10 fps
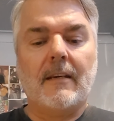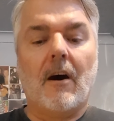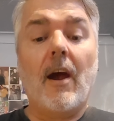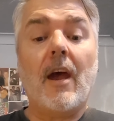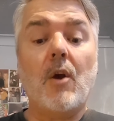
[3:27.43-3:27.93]

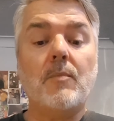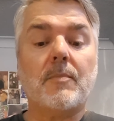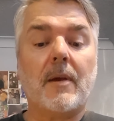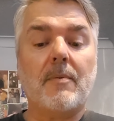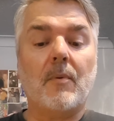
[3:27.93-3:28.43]
I
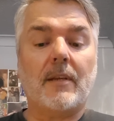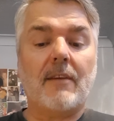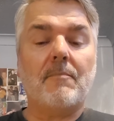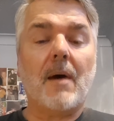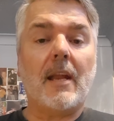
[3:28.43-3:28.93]
hoped people would
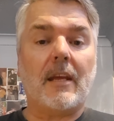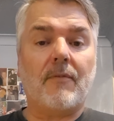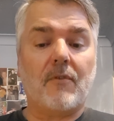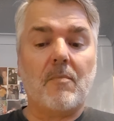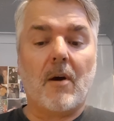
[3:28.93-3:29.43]
give money
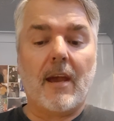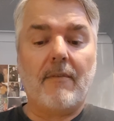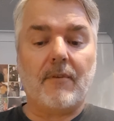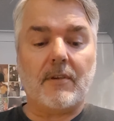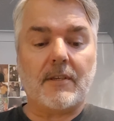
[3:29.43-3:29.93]
through my
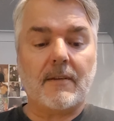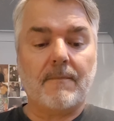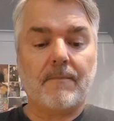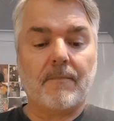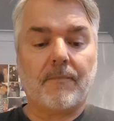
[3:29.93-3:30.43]
efforts."
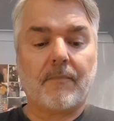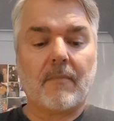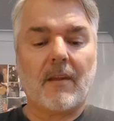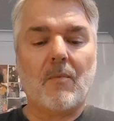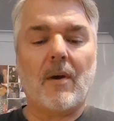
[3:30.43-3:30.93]

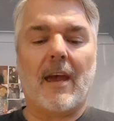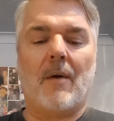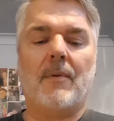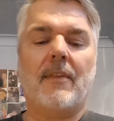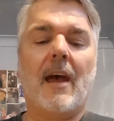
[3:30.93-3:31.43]
"Well,
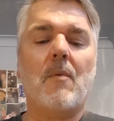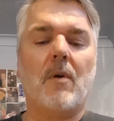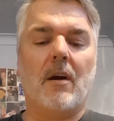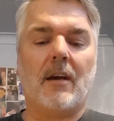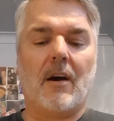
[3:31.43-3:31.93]
how would that
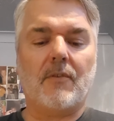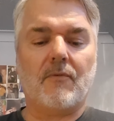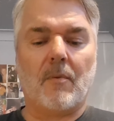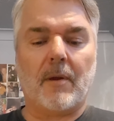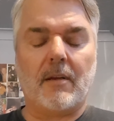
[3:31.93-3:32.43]
work?" asked
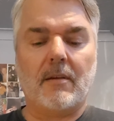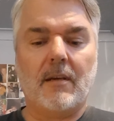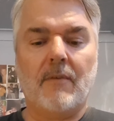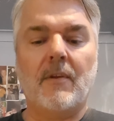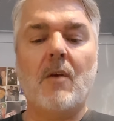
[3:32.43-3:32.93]
Robin.
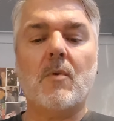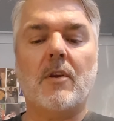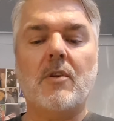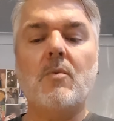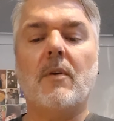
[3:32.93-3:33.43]
"If no
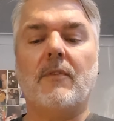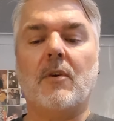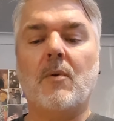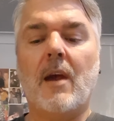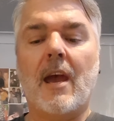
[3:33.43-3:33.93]
one knew of
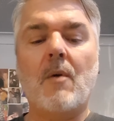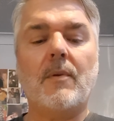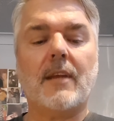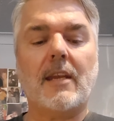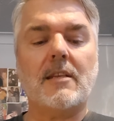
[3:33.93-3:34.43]
you, how
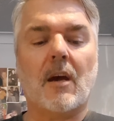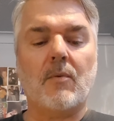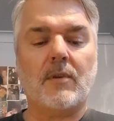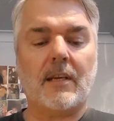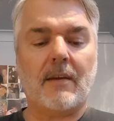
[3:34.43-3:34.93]
would they
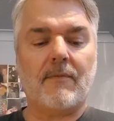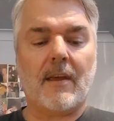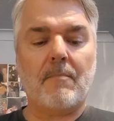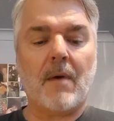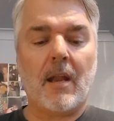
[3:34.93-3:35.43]
know to give
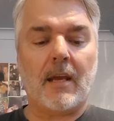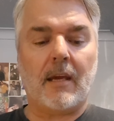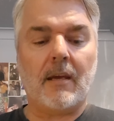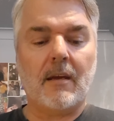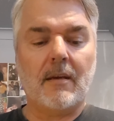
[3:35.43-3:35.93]
them
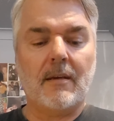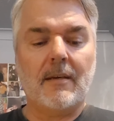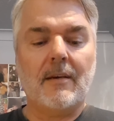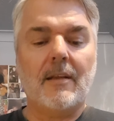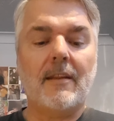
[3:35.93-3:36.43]
money?"
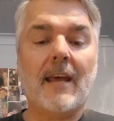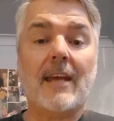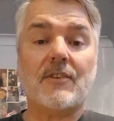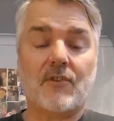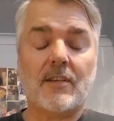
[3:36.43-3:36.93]

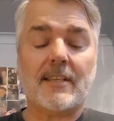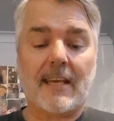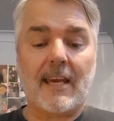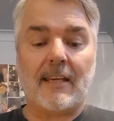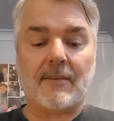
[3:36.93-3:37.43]
"That's just
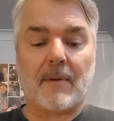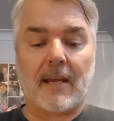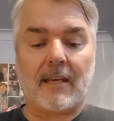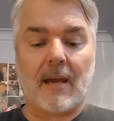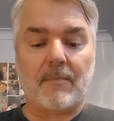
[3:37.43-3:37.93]
it,"
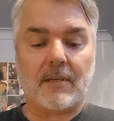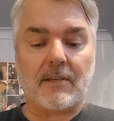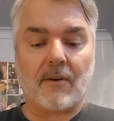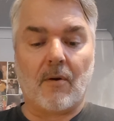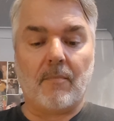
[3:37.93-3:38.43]
explained Captain
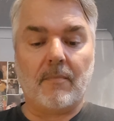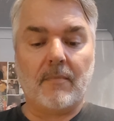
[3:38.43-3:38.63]
Tom.